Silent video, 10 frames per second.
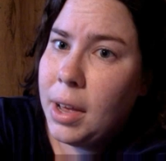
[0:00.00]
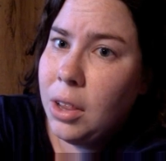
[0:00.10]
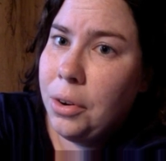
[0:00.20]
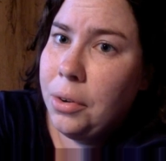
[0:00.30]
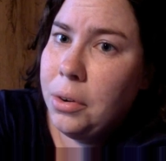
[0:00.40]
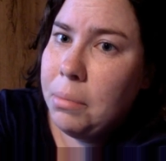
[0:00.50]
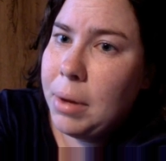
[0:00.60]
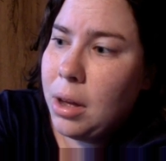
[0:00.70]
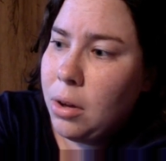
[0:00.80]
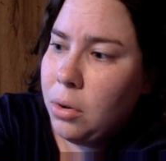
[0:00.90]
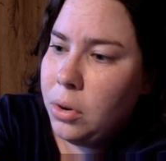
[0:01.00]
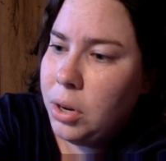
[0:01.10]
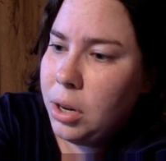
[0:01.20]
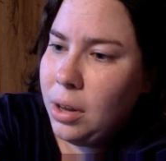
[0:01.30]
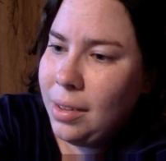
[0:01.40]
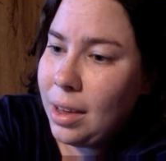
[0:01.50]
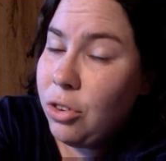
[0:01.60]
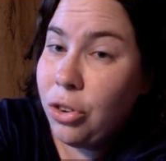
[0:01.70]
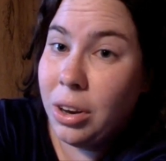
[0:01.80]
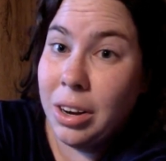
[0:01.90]
learned about
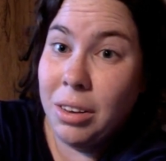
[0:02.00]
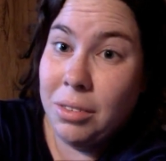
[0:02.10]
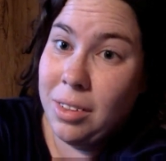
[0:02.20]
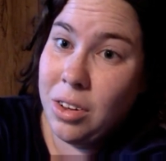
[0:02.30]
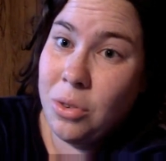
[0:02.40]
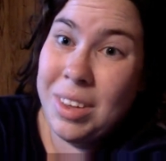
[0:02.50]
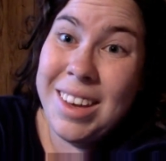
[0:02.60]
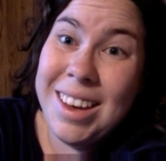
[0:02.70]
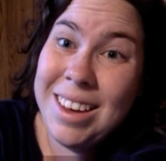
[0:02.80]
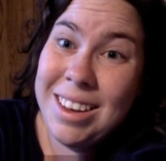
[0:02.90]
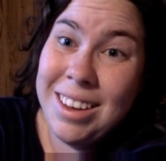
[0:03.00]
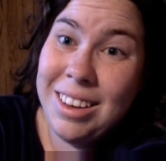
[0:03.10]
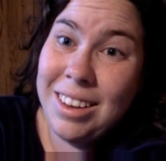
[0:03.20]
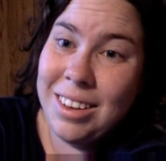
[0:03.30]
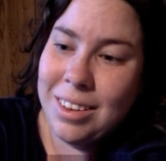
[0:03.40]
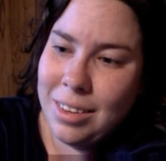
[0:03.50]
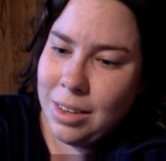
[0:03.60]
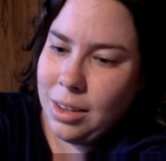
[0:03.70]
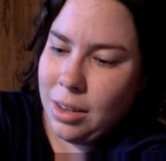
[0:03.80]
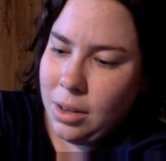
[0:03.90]
scent training, so yay!
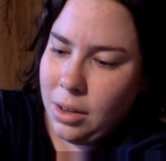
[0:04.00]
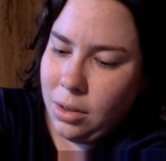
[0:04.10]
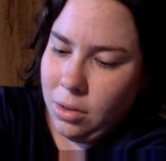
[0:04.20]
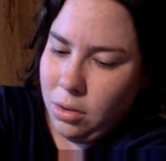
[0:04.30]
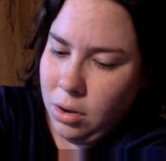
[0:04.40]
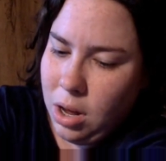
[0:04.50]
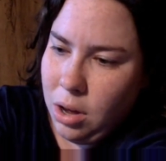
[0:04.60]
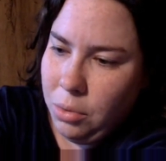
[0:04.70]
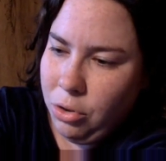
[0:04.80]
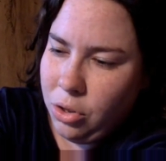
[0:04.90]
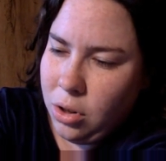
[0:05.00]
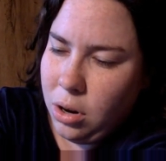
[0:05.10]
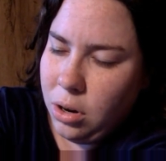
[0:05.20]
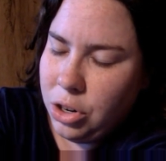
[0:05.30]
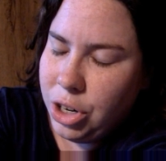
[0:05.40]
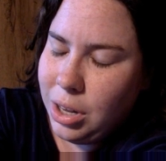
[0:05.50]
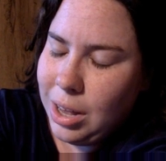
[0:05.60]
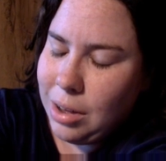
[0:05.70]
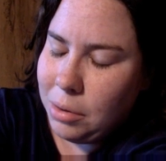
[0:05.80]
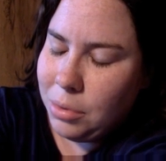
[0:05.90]
So now we're just gonna chill
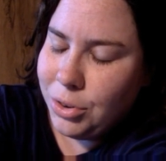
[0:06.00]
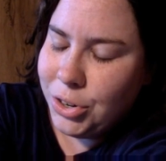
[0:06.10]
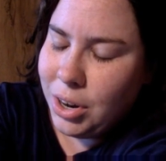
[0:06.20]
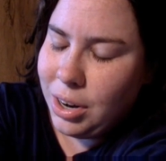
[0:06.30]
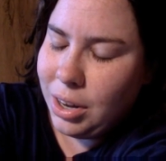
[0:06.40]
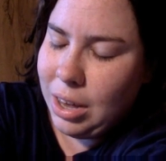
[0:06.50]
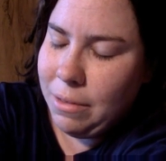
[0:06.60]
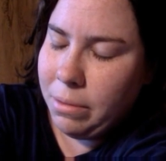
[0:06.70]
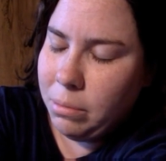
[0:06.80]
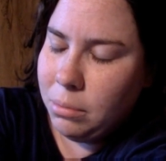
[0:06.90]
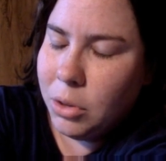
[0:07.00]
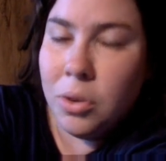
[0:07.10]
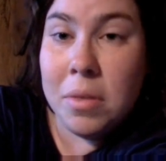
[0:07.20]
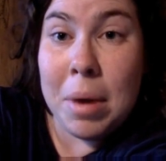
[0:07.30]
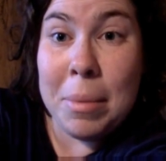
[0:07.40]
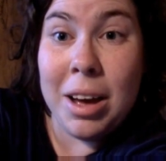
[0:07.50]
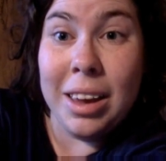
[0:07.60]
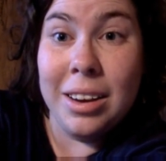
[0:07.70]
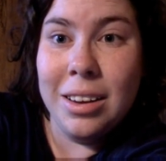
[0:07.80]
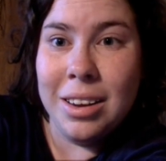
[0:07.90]
out. I wanna try to keep from losing my
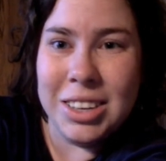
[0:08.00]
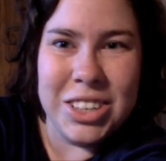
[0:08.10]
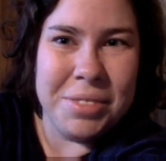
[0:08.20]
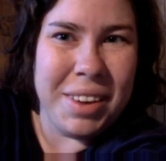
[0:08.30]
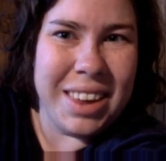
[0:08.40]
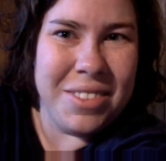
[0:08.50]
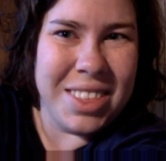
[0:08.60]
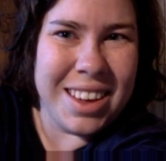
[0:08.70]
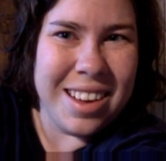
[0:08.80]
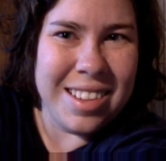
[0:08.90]
mind, and I'll check back in with you guys